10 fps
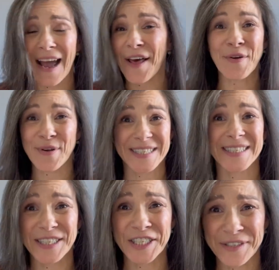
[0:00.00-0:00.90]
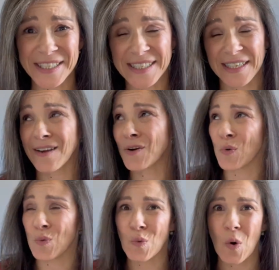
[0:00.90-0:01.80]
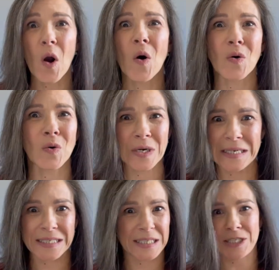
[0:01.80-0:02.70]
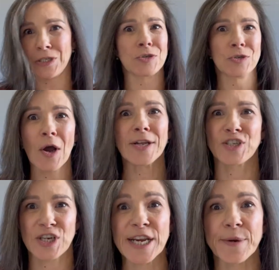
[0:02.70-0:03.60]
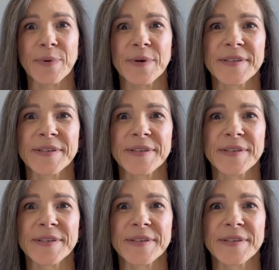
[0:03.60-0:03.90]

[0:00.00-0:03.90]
other accessories, and whoa, it's not cheap.